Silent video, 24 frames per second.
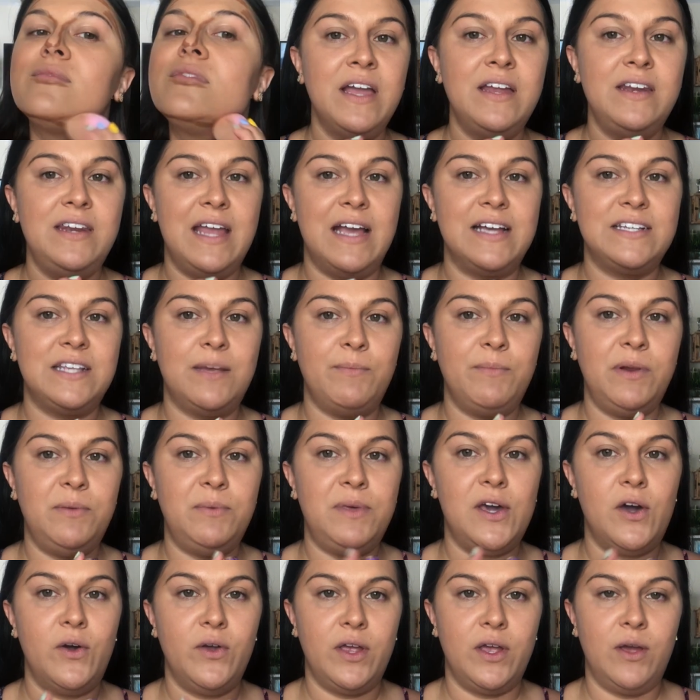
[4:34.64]
Next, I'm gonna be
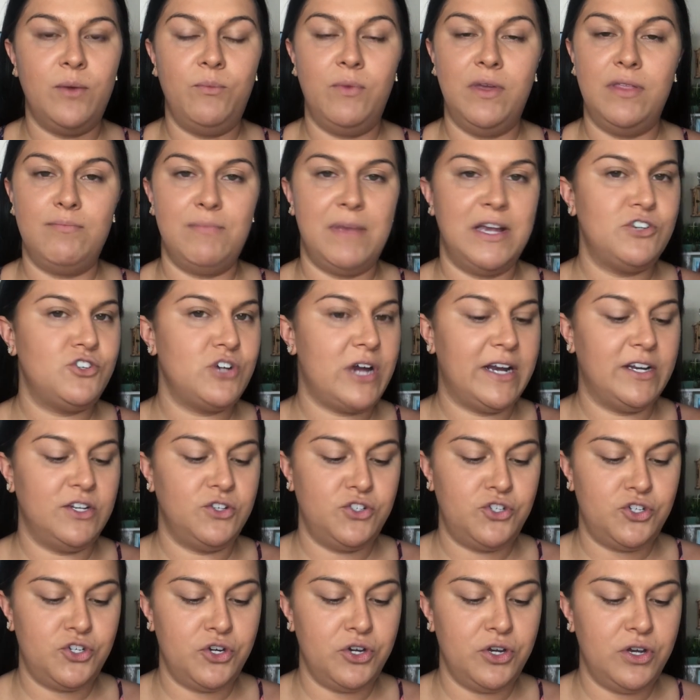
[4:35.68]
going in with my tried and
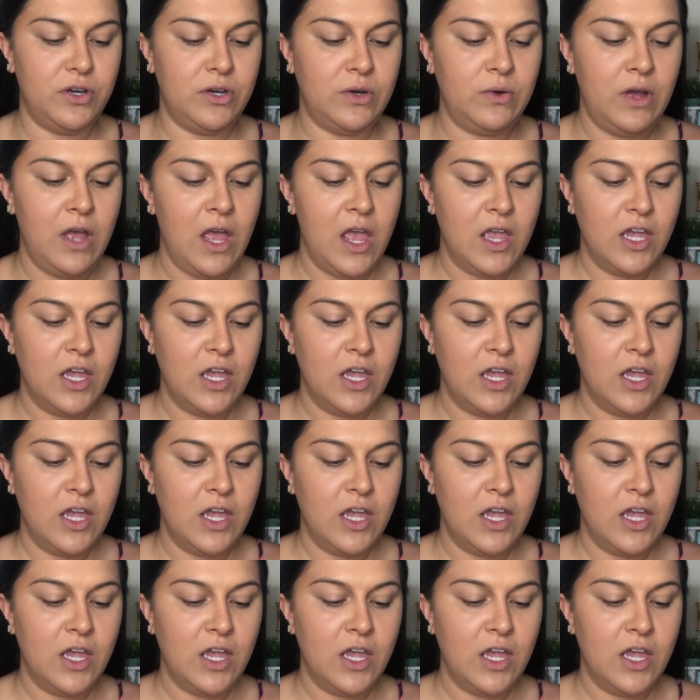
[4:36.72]
true